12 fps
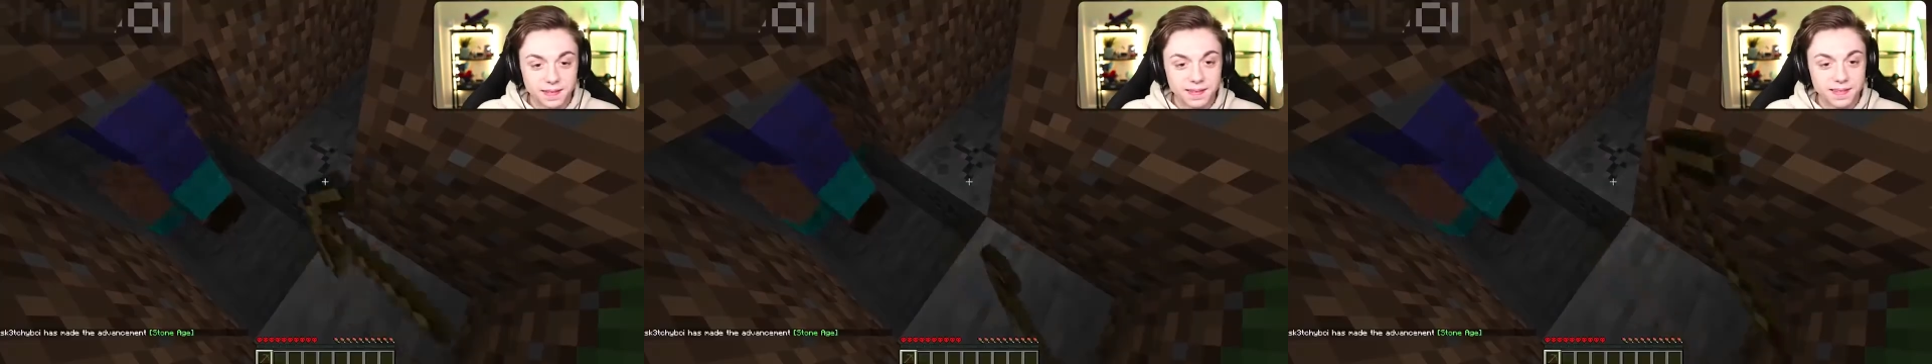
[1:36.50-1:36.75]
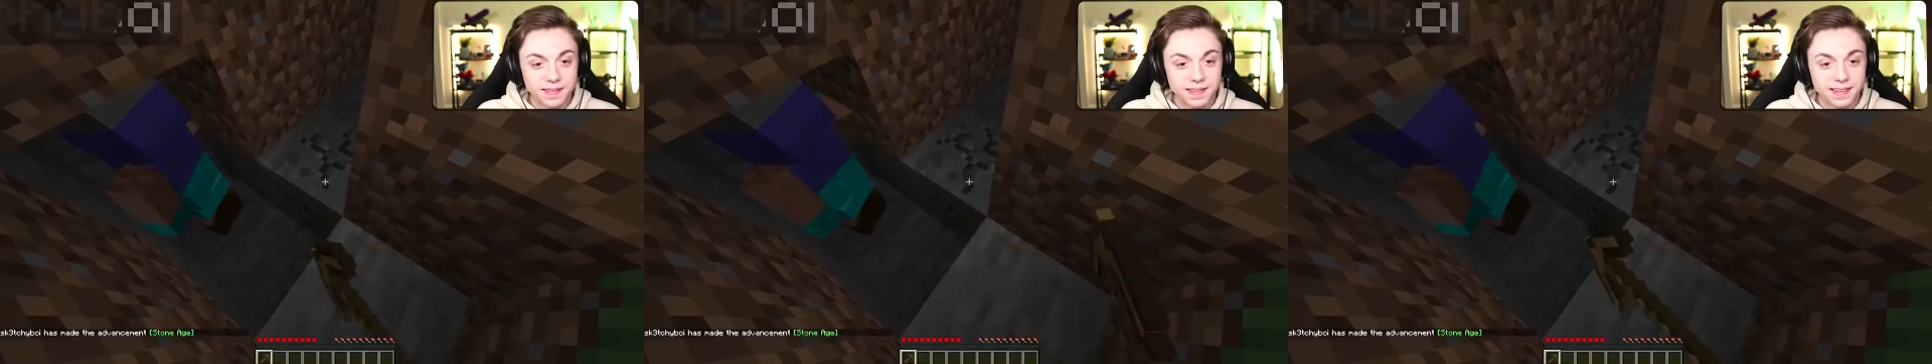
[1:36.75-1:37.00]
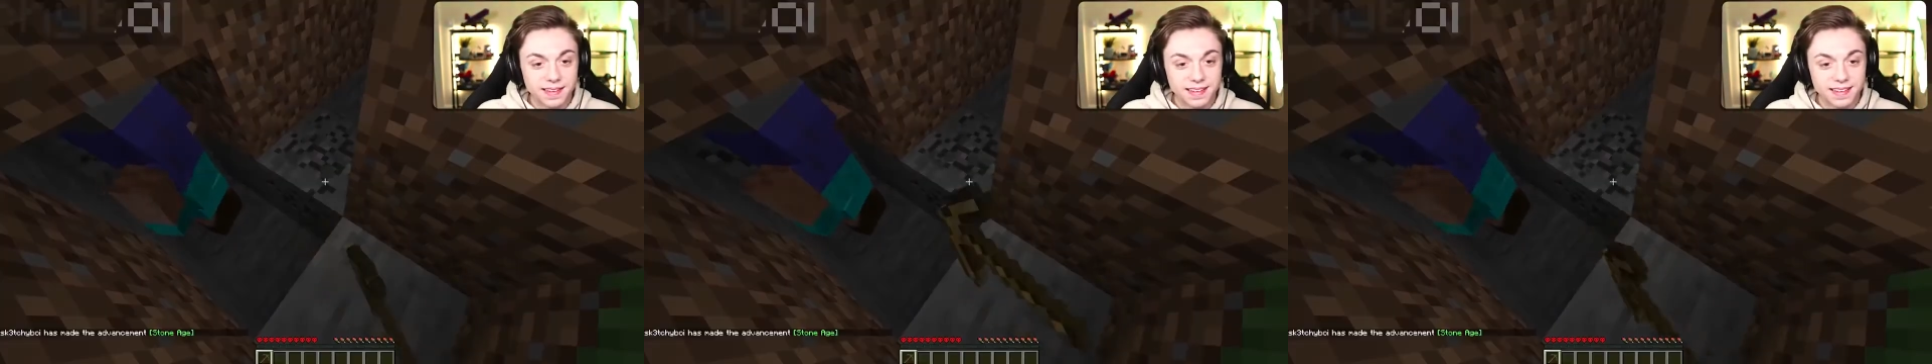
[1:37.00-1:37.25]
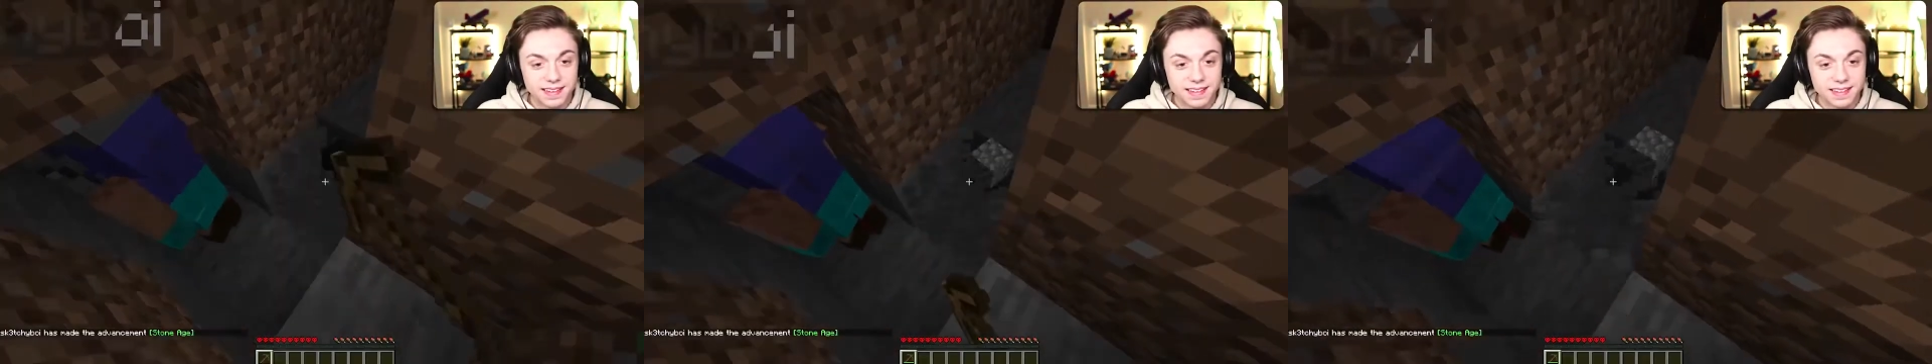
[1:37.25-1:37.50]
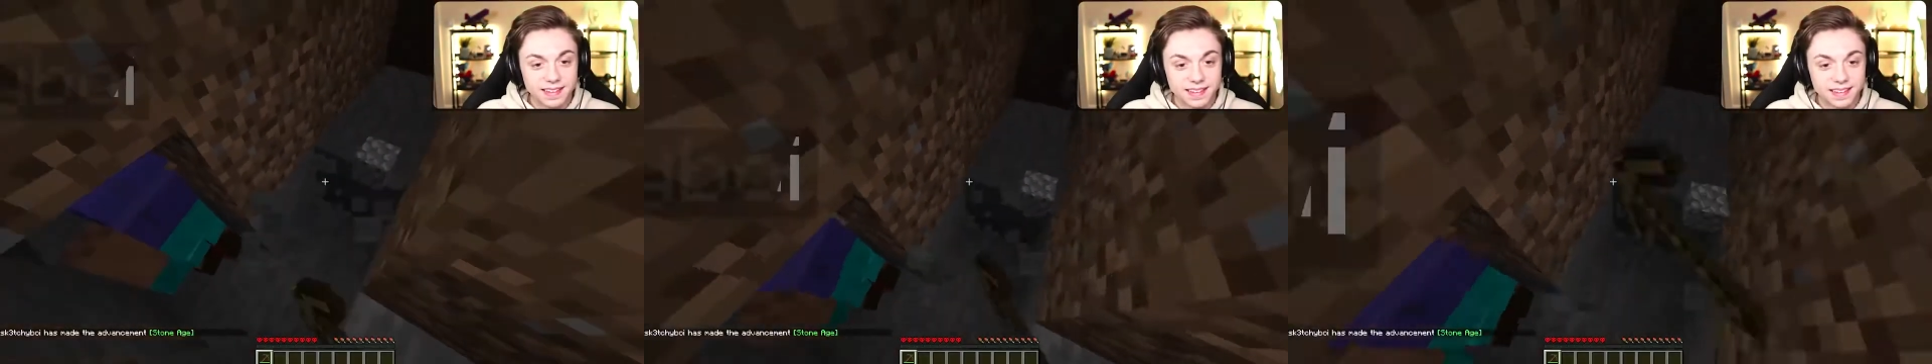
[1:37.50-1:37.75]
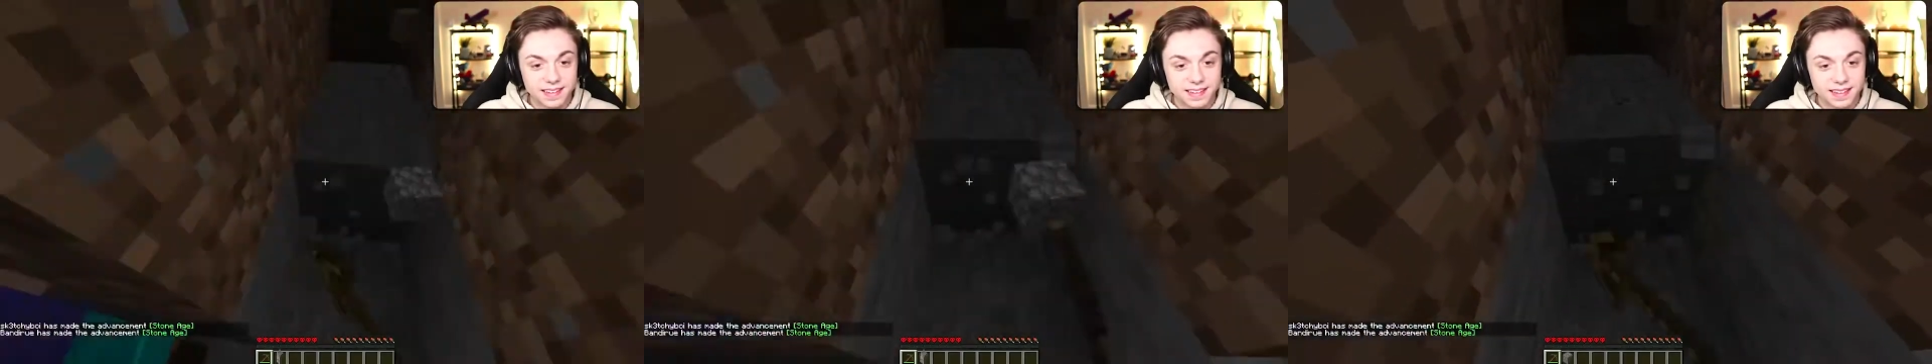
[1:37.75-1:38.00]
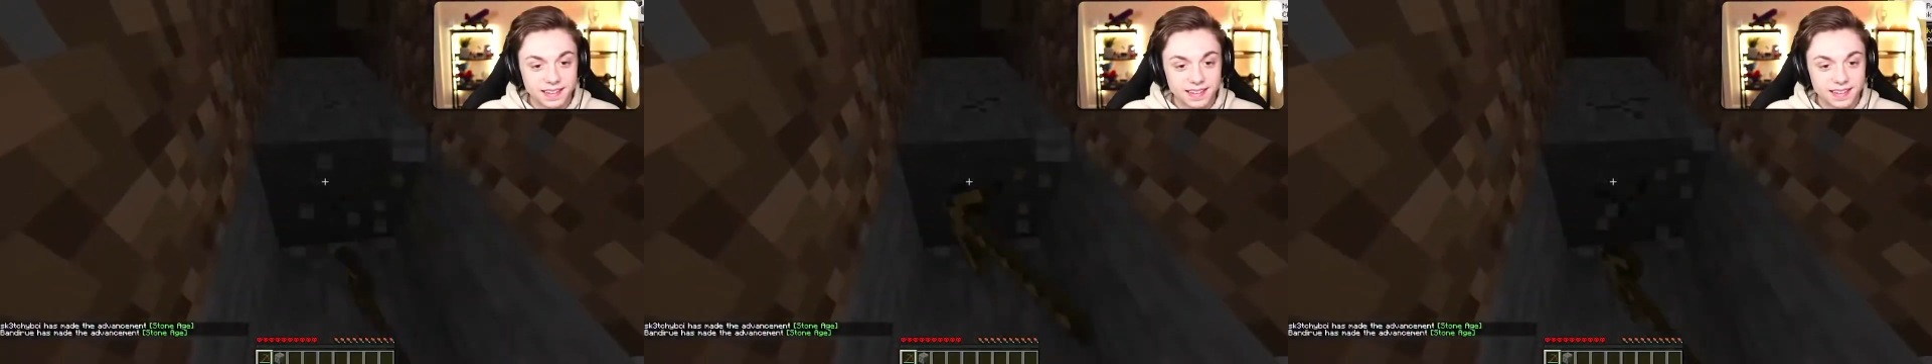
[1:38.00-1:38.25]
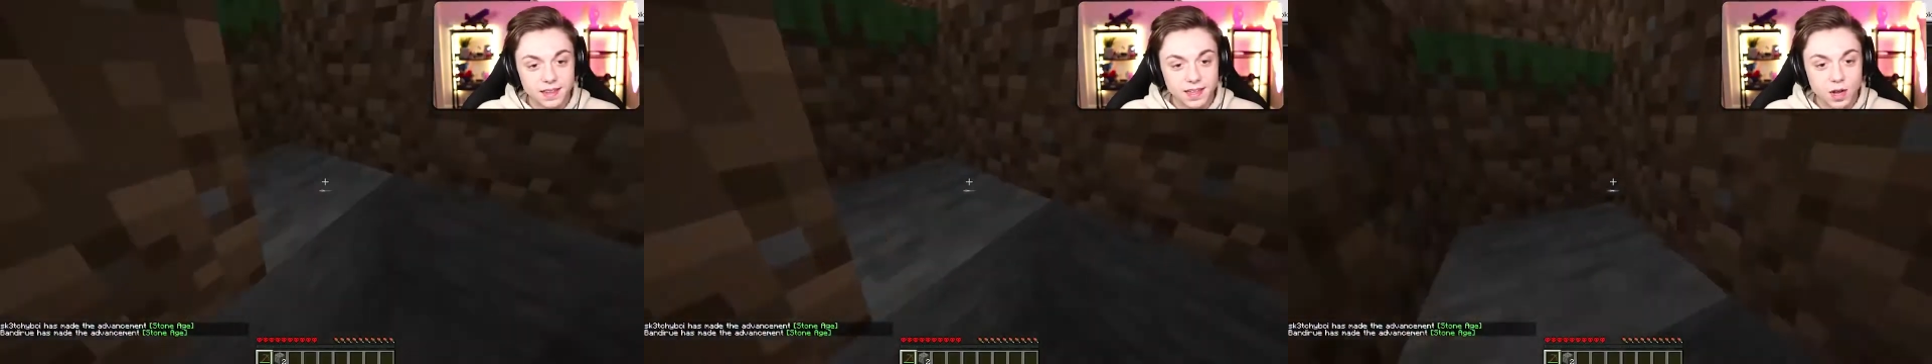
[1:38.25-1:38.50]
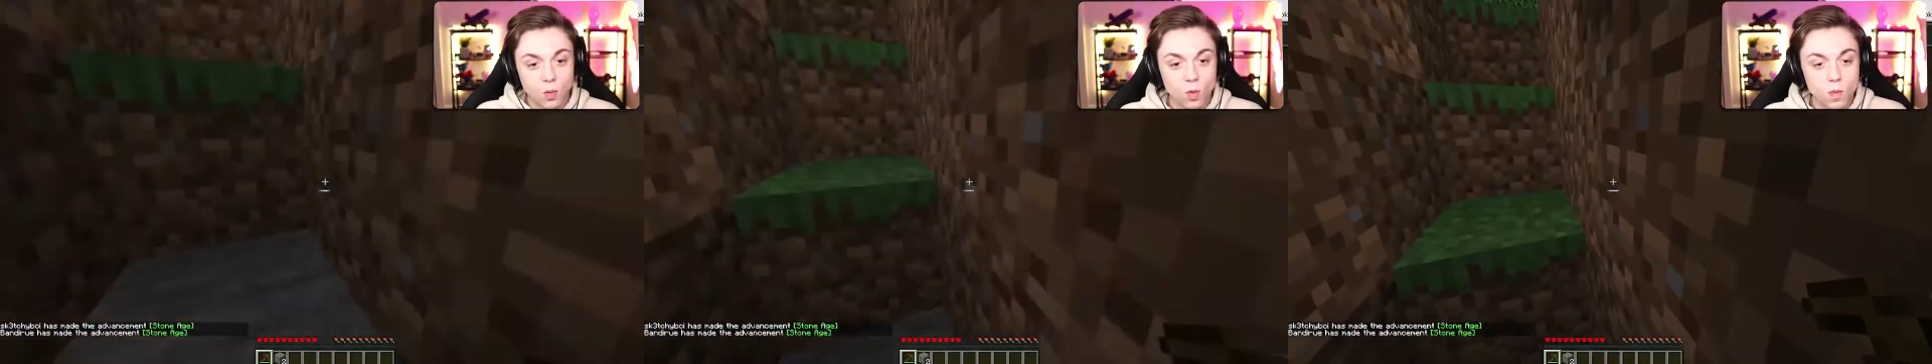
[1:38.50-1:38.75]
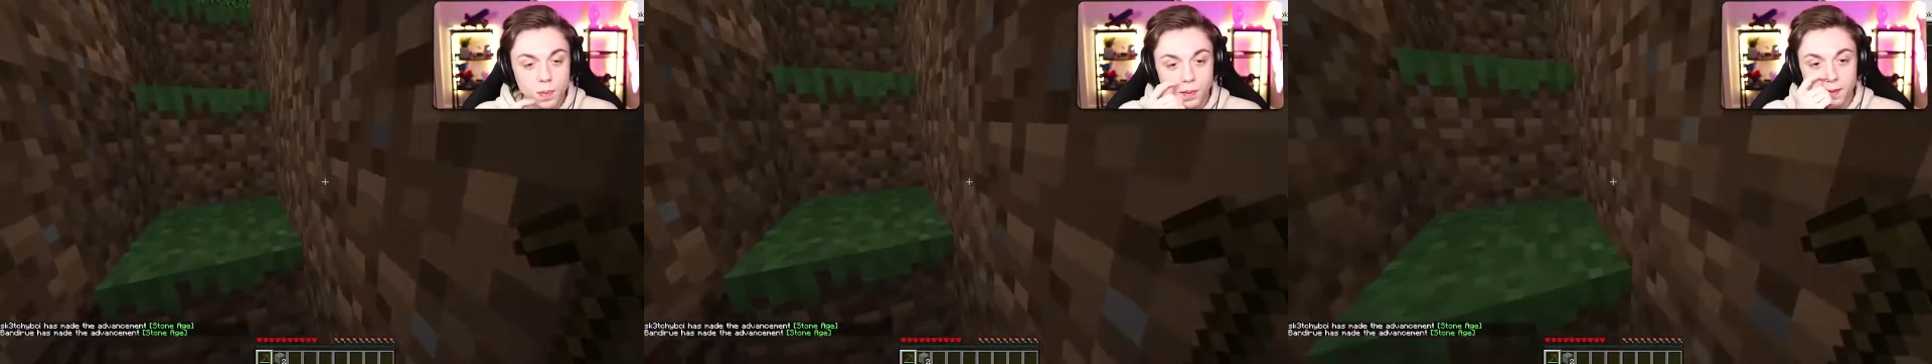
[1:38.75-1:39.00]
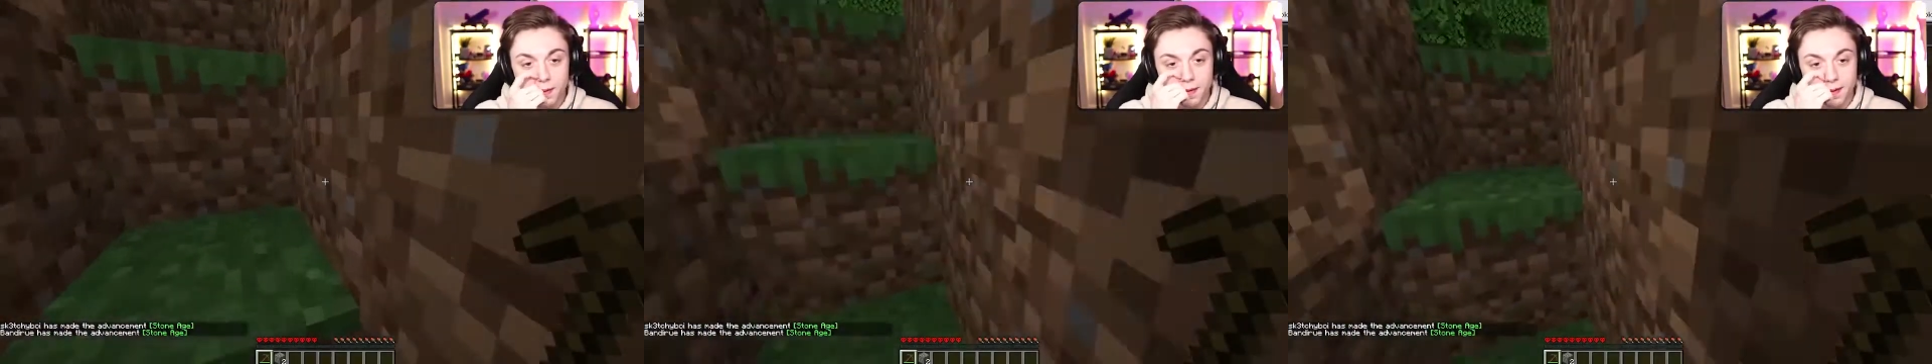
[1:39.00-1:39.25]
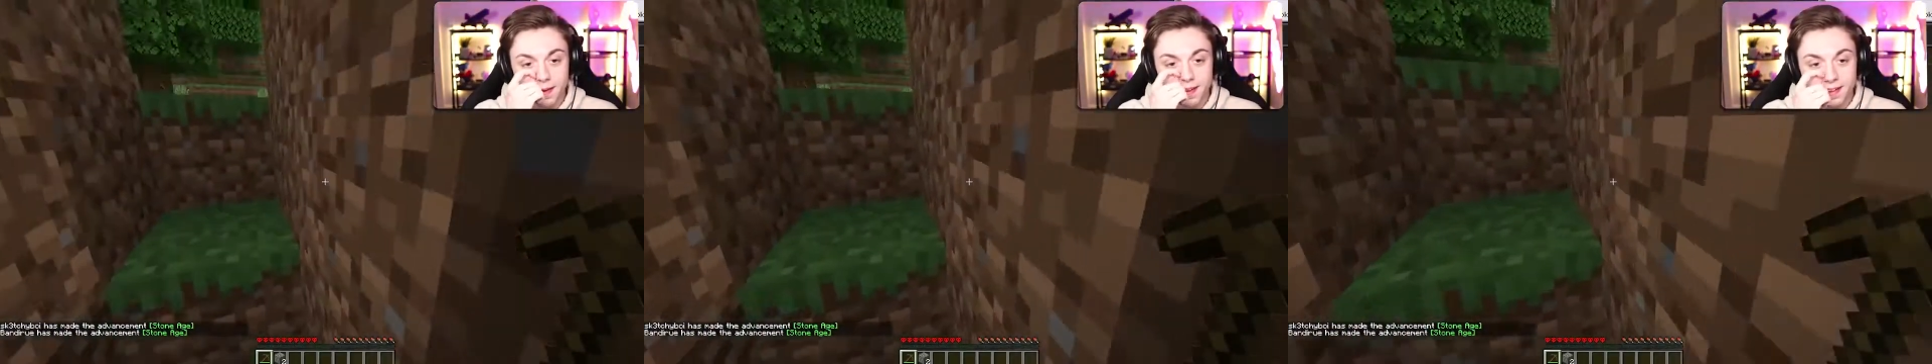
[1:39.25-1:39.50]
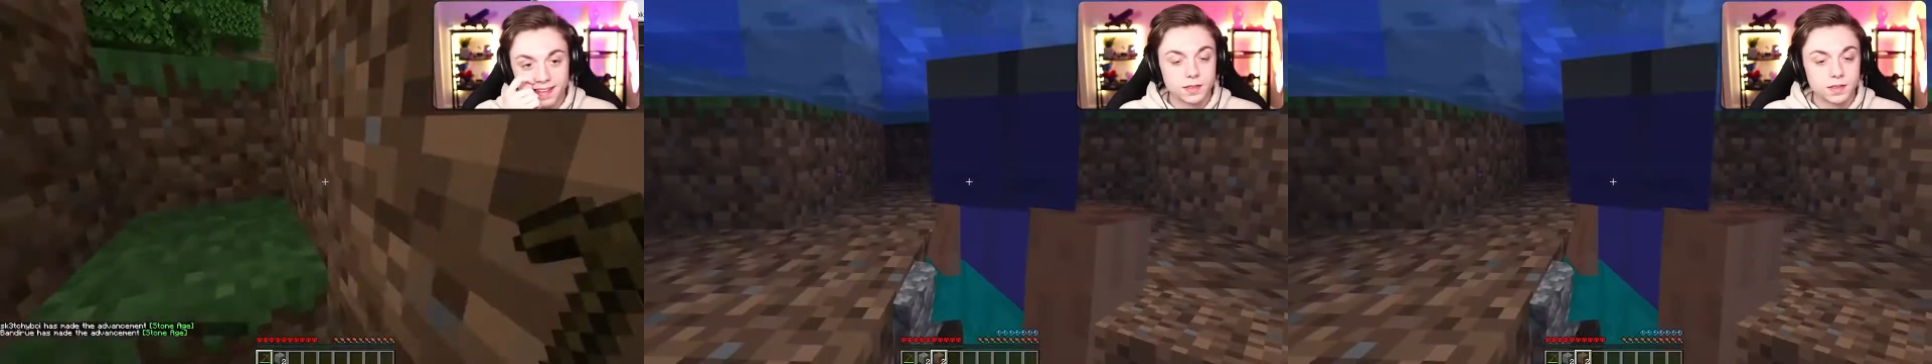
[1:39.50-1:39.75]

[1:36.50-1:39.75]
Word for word: Everything sounds just like, like incomprehensible.